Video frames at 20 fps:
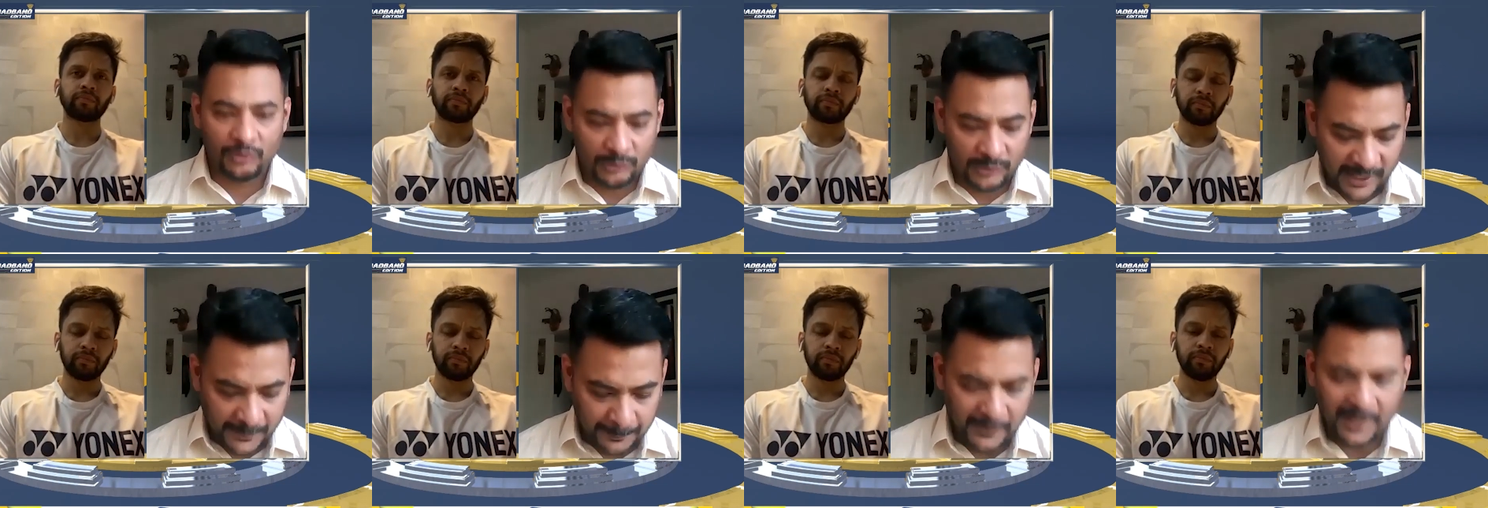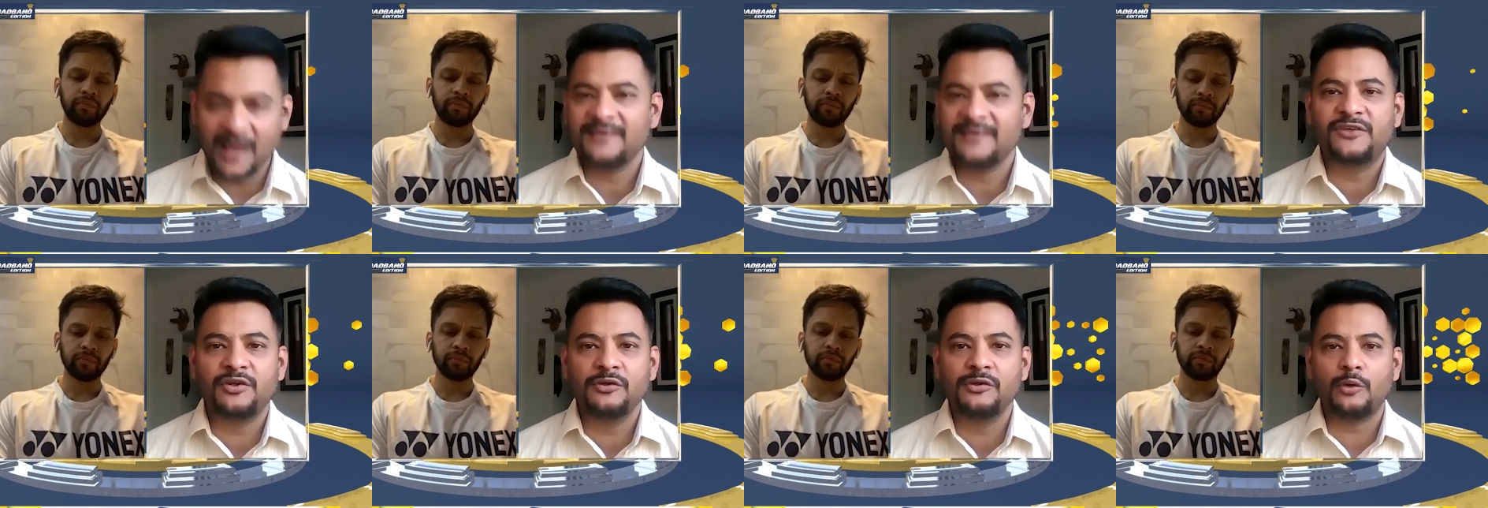Speaker 1: Let me
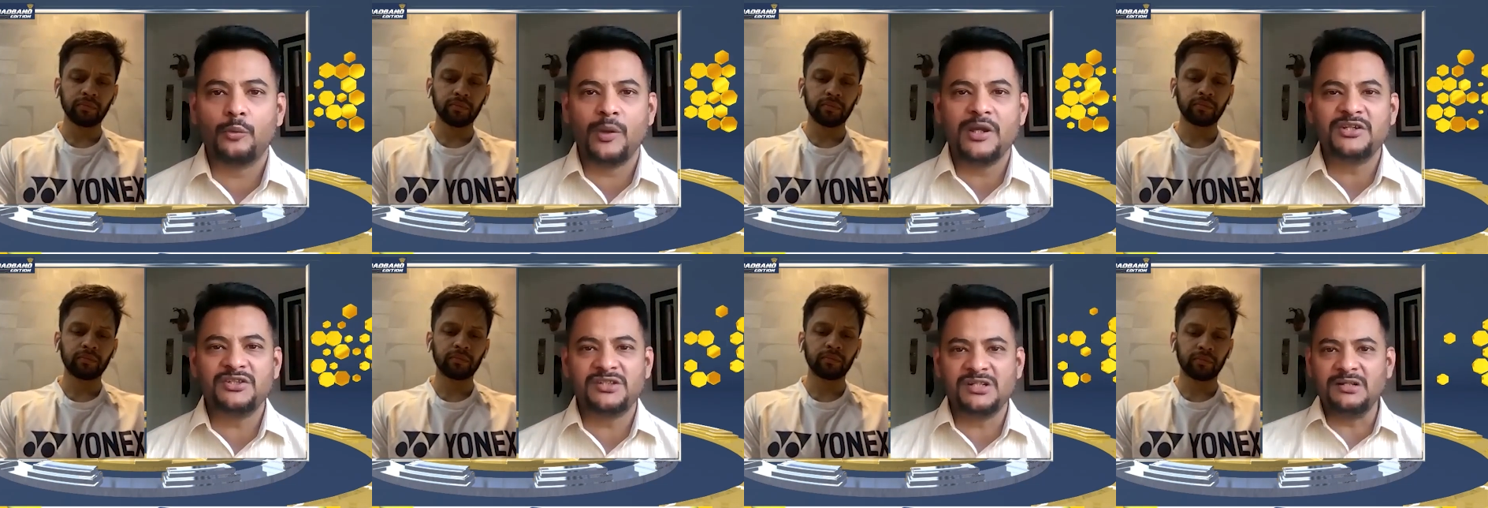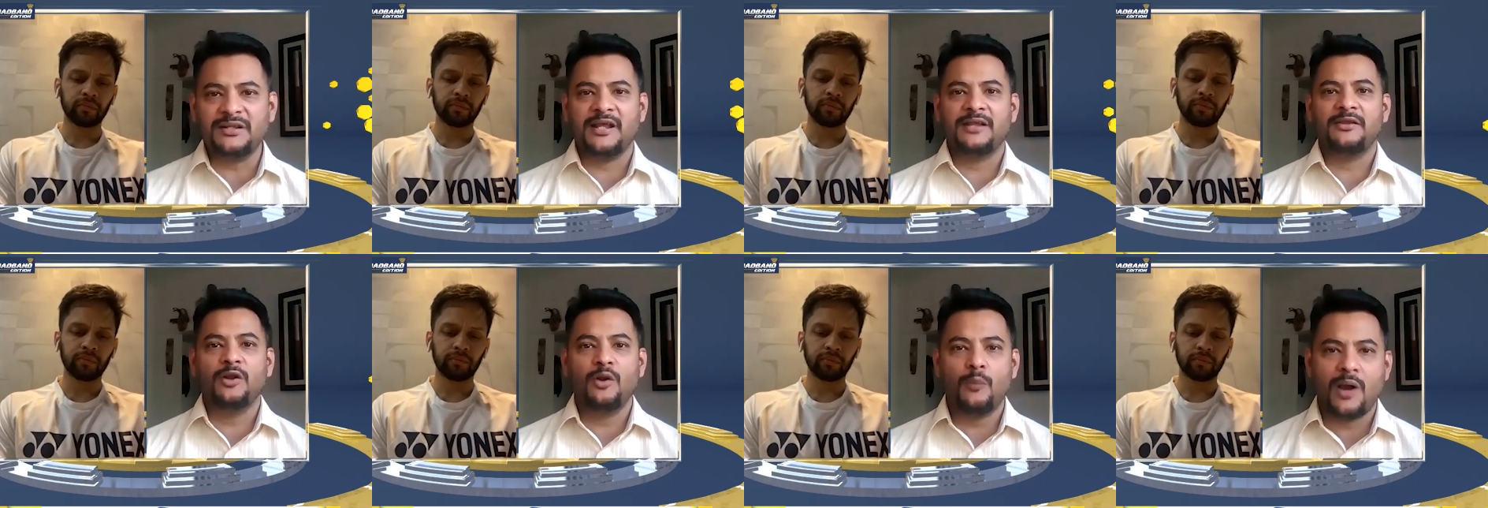ask you the question
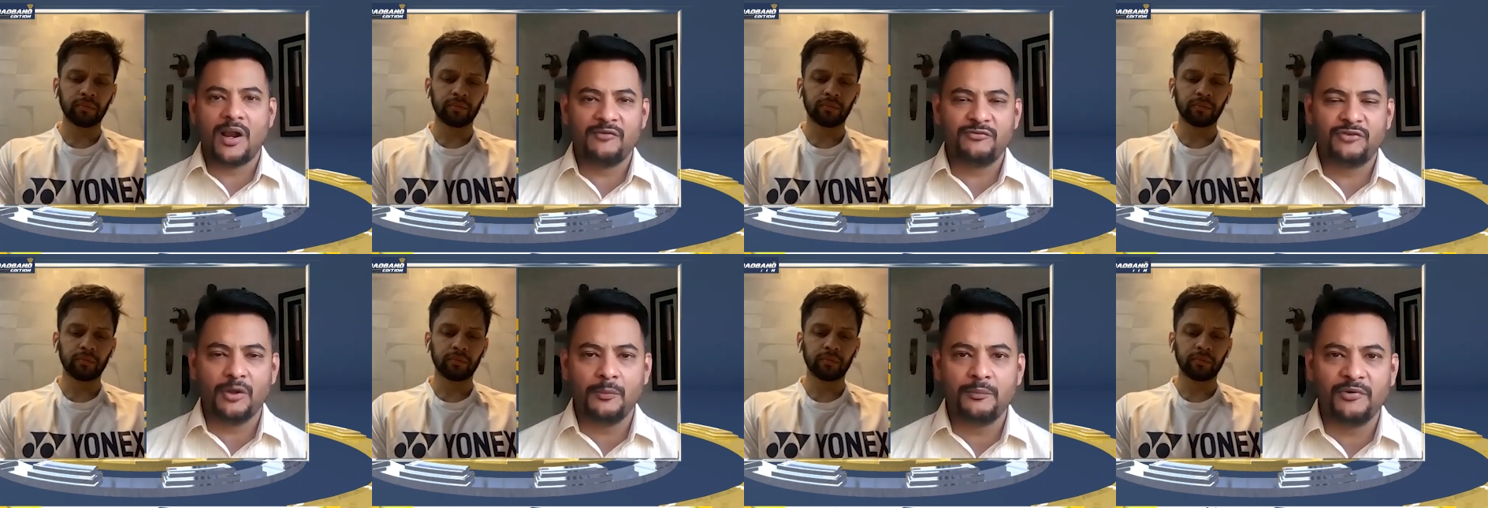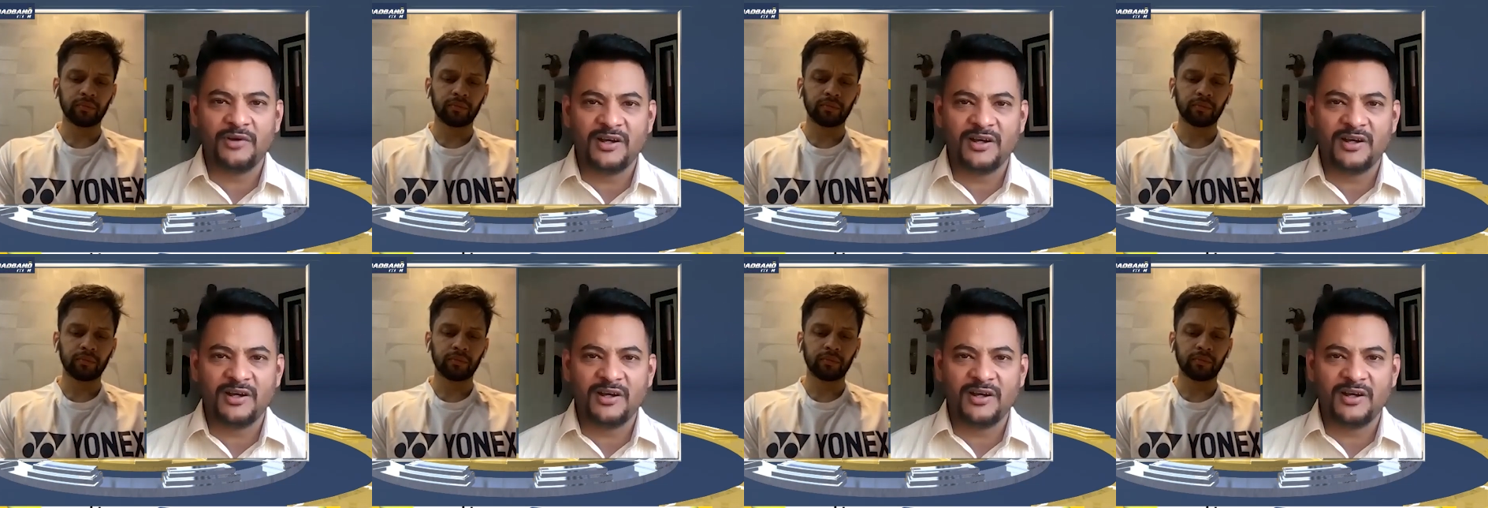then. You know, one of your